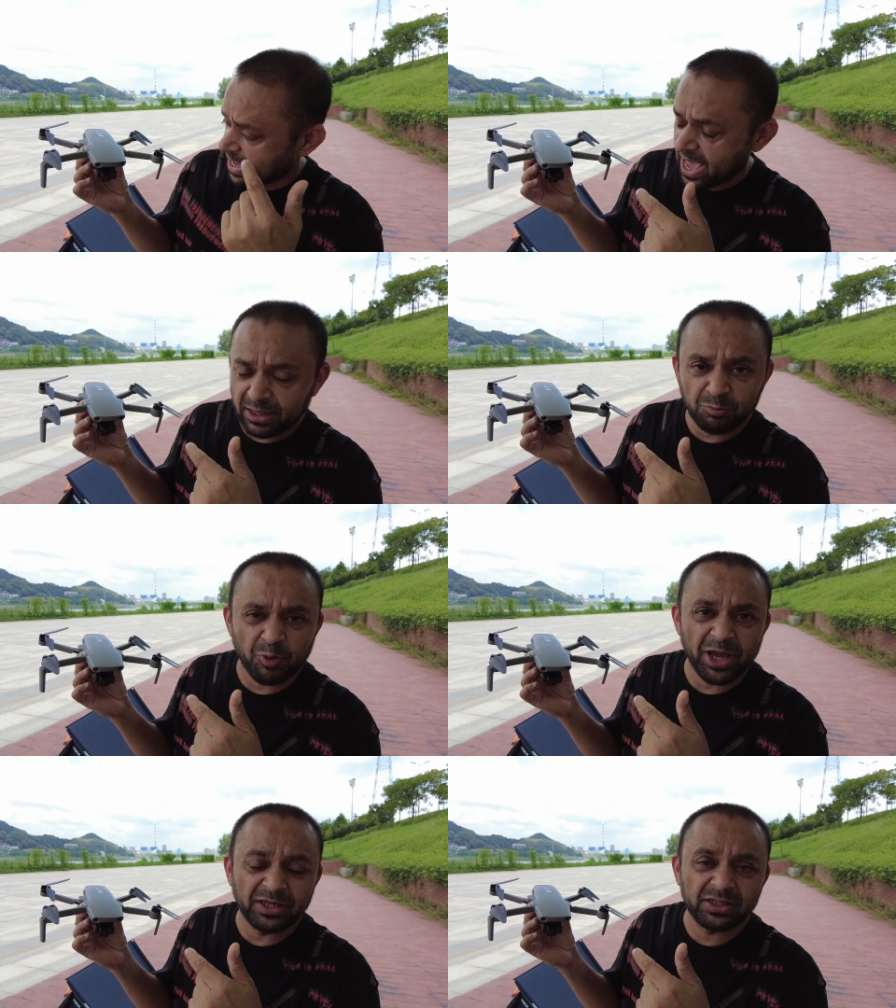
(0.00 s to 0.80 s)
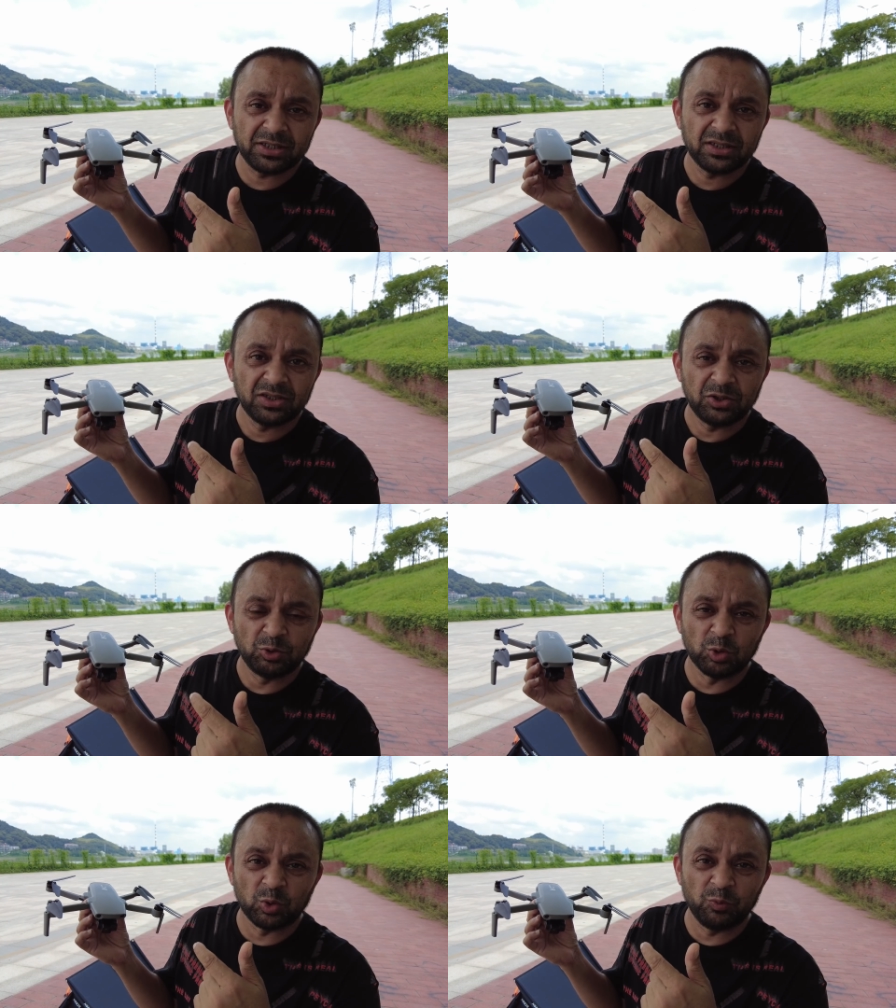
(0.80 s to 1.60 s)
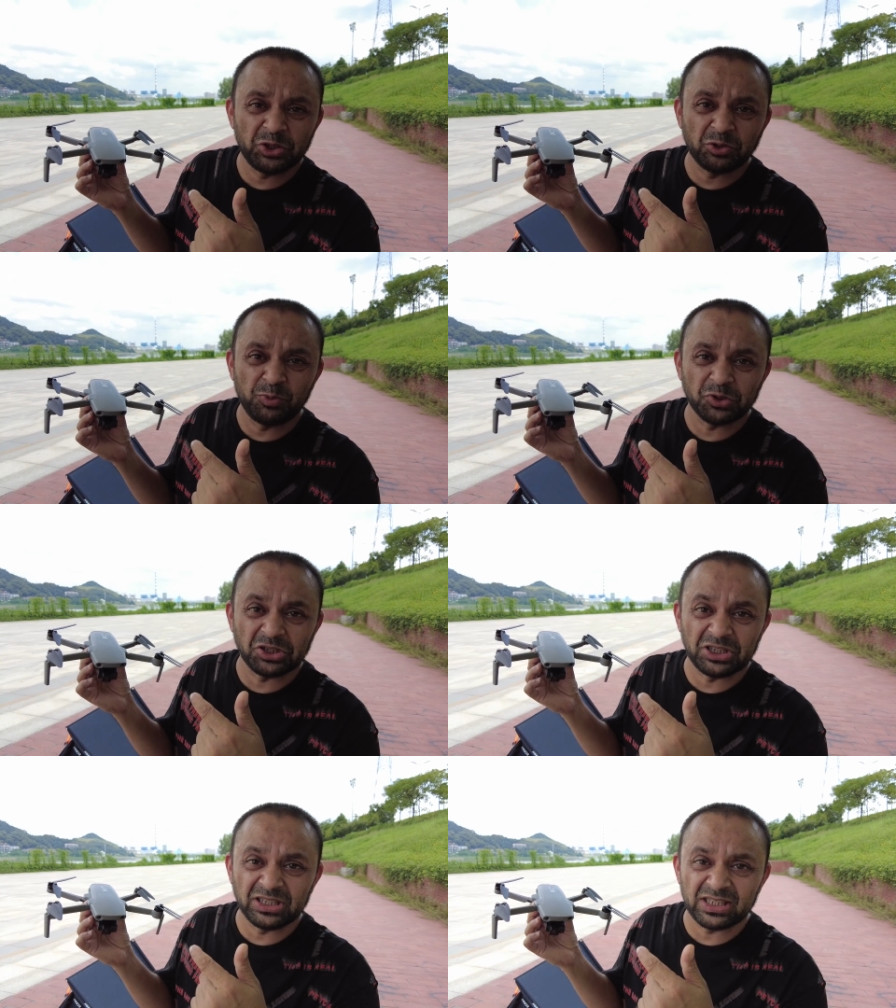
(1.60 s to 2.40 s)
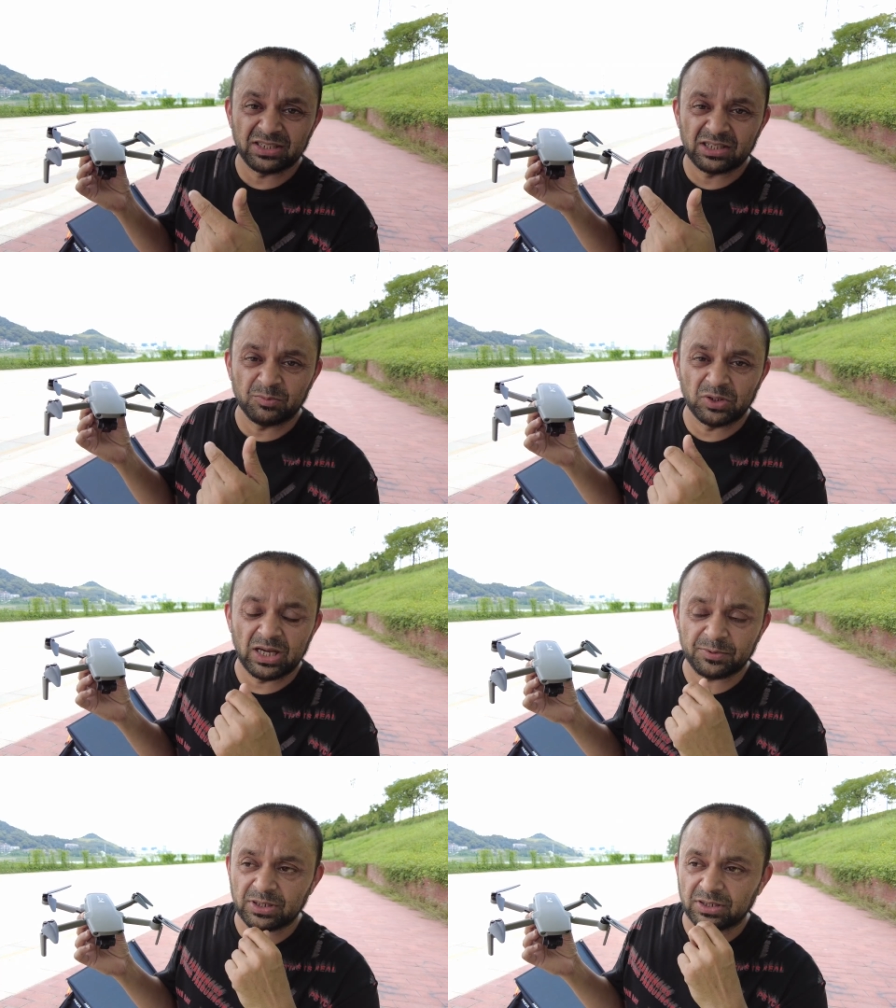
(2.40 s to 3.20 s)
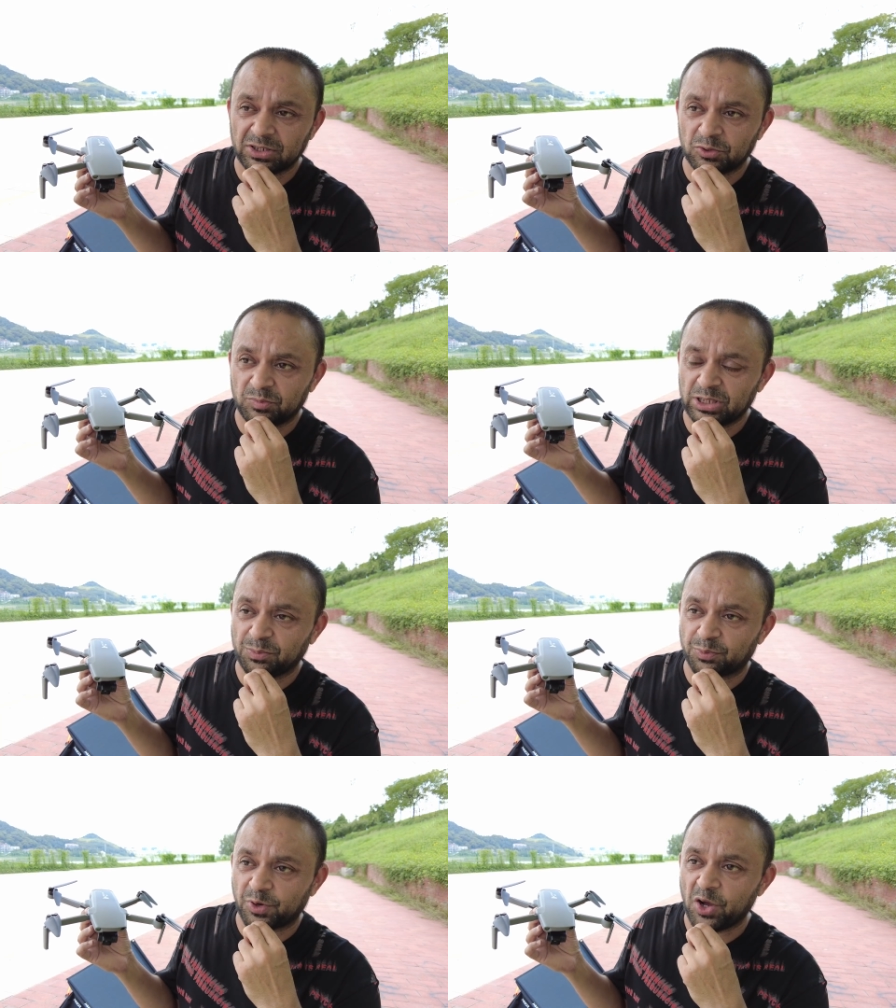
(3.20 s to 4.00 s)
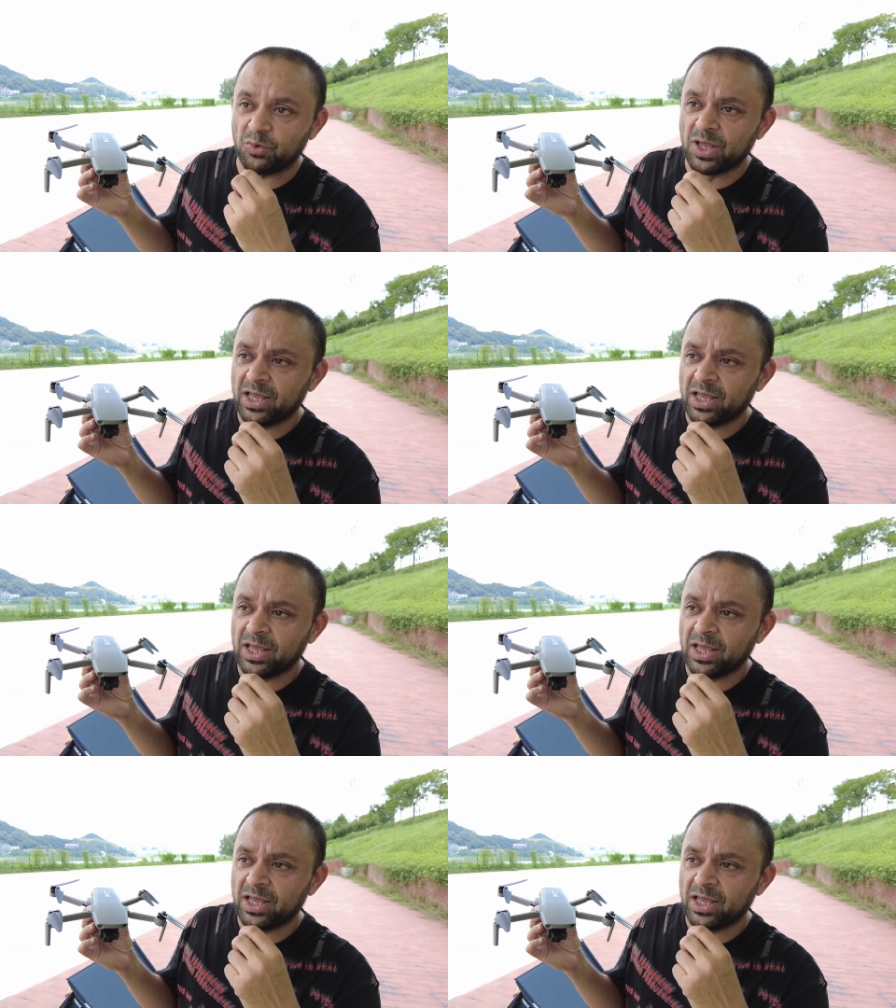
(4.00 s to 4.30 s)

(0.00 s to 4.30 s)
calibrate your vision positioning system on Hubsan Zino Mini Pro